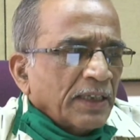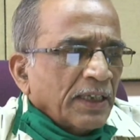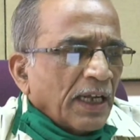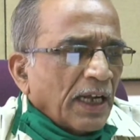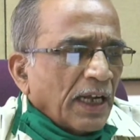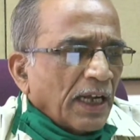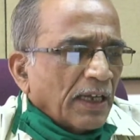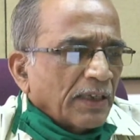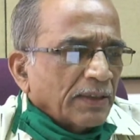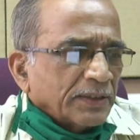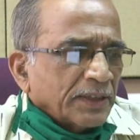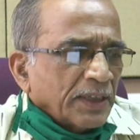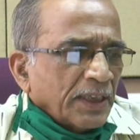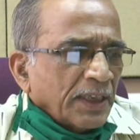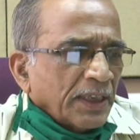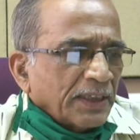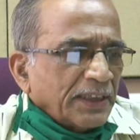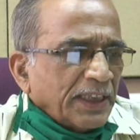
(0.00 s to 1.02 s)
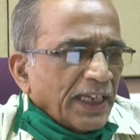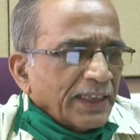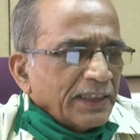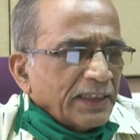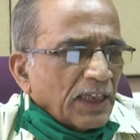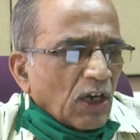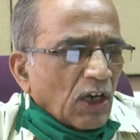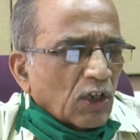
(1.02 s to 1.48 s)
to
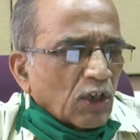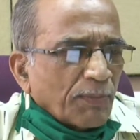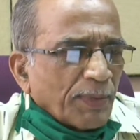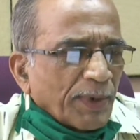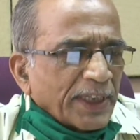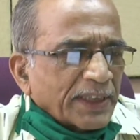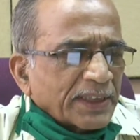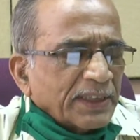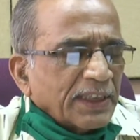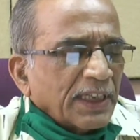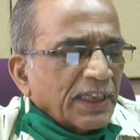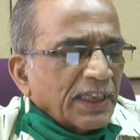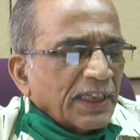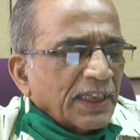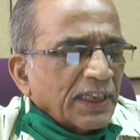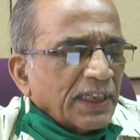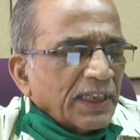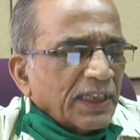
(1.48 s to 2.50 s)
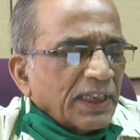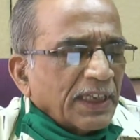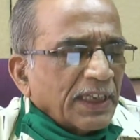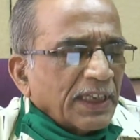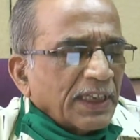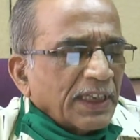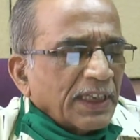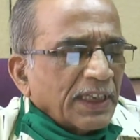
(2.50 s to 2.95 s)
then
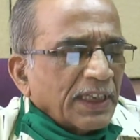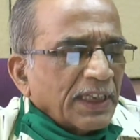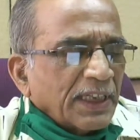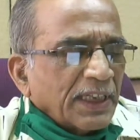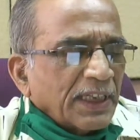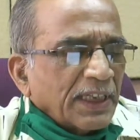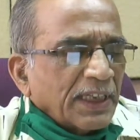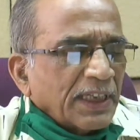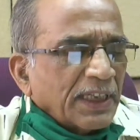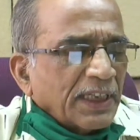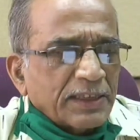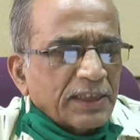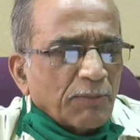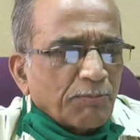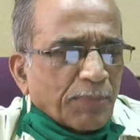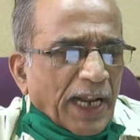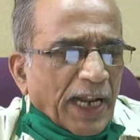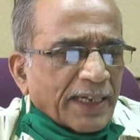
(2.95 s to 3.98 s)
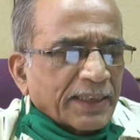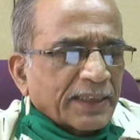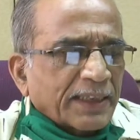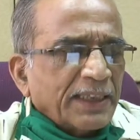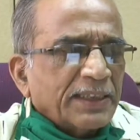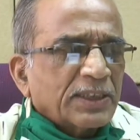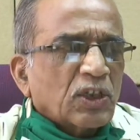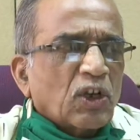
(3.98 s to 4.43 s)
hygiene is the
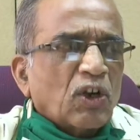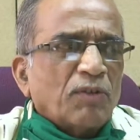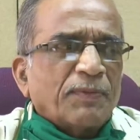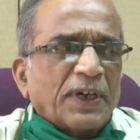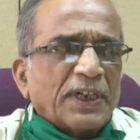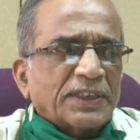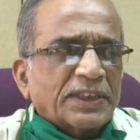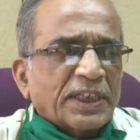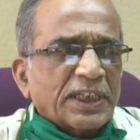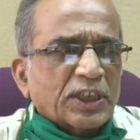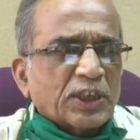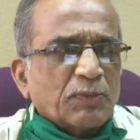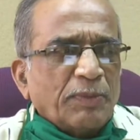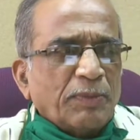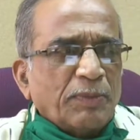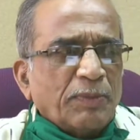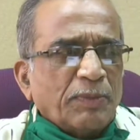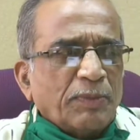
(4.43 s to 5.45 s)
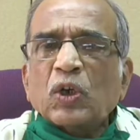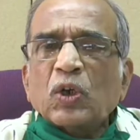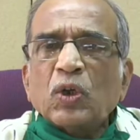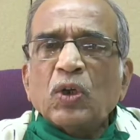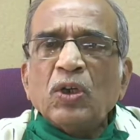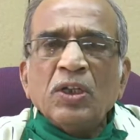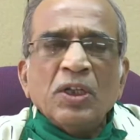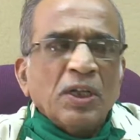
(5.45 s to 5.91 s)
practice of assessment
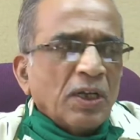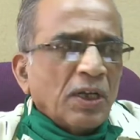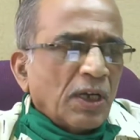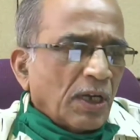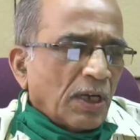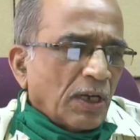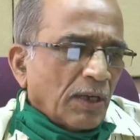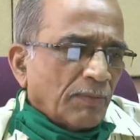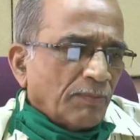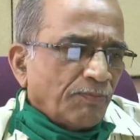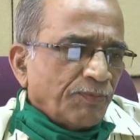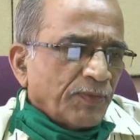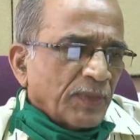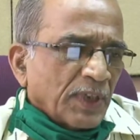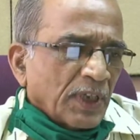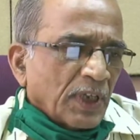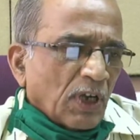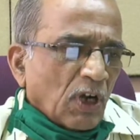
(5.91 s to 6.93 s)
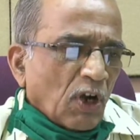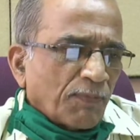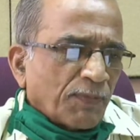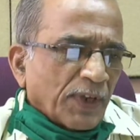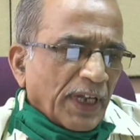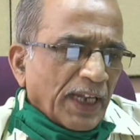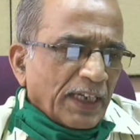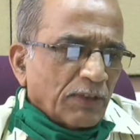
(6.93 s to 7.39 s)
control
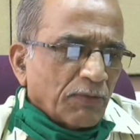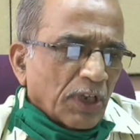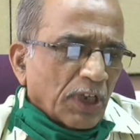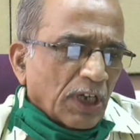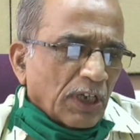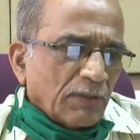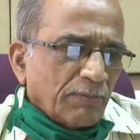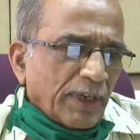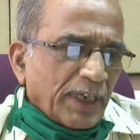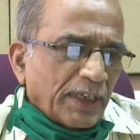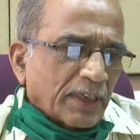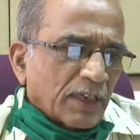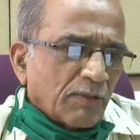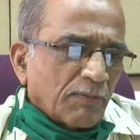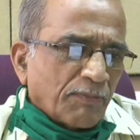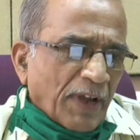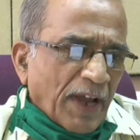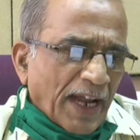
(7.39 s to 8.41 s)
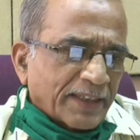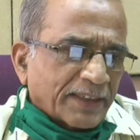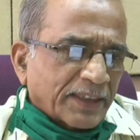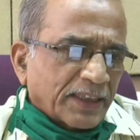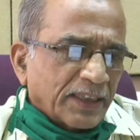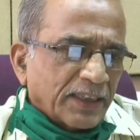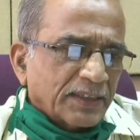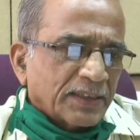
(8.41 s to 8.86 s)
of environmental
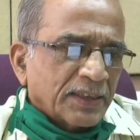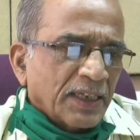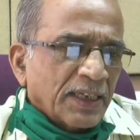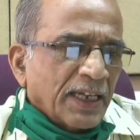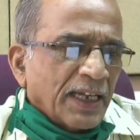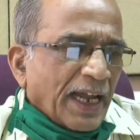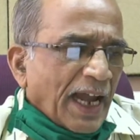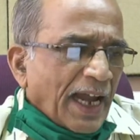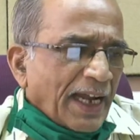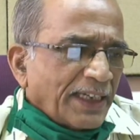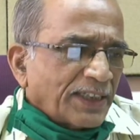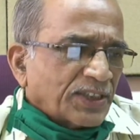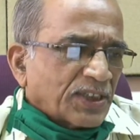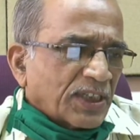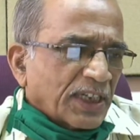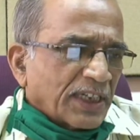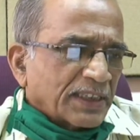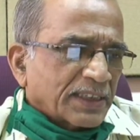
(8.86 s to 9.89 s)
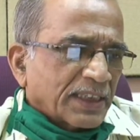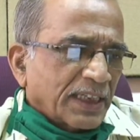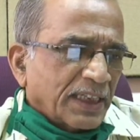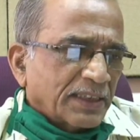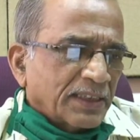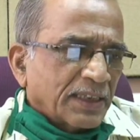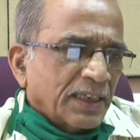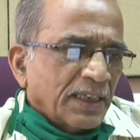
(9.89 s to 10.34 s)
factors and
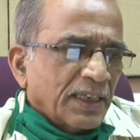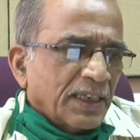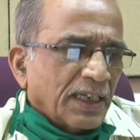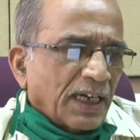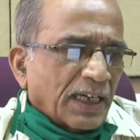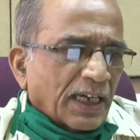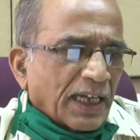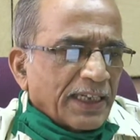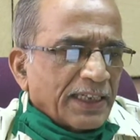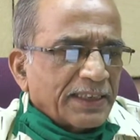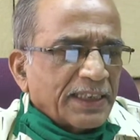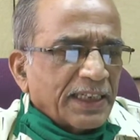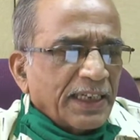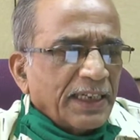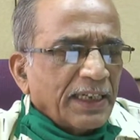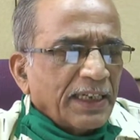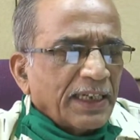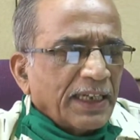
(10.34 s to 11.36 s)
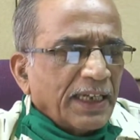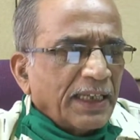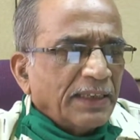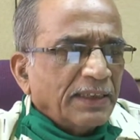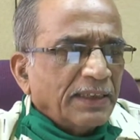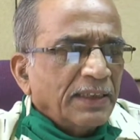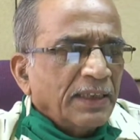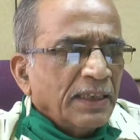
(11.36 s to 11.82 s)
stresses arising
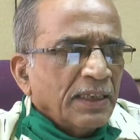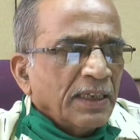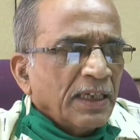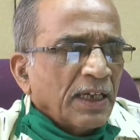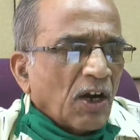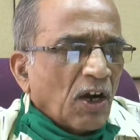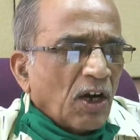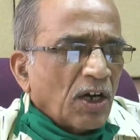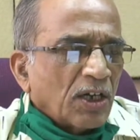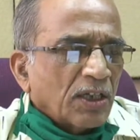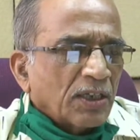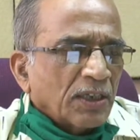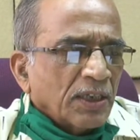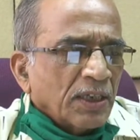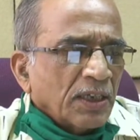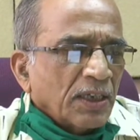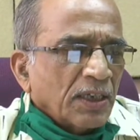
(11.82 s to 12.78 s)
in or